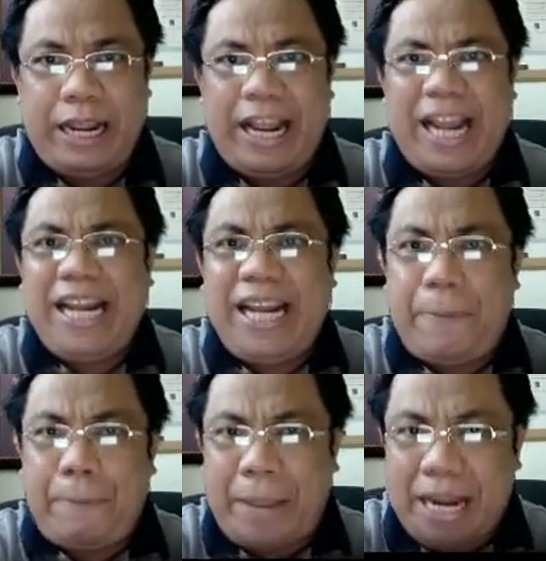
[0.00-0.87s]

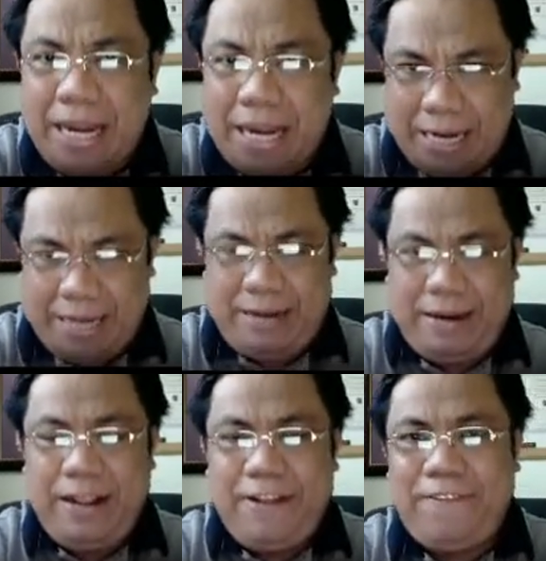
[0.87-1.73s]
independent
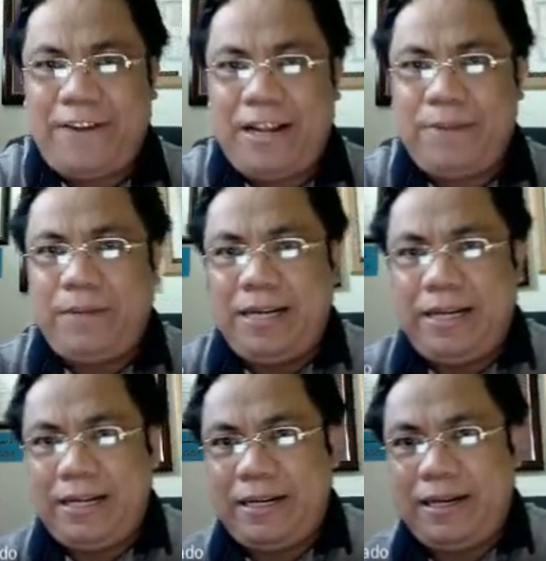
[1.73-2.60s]
from
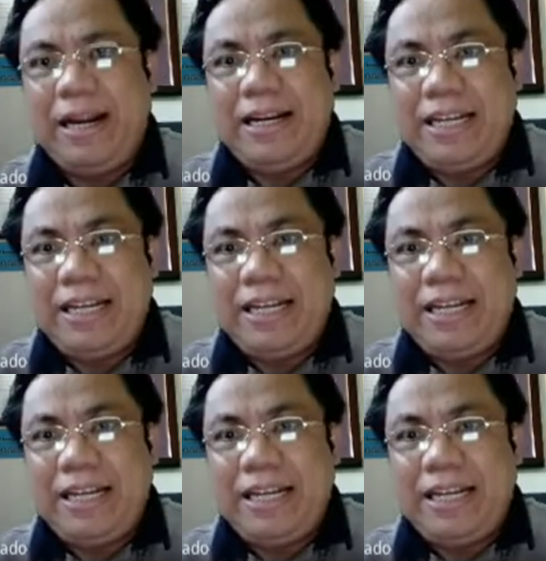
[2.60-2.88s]
another.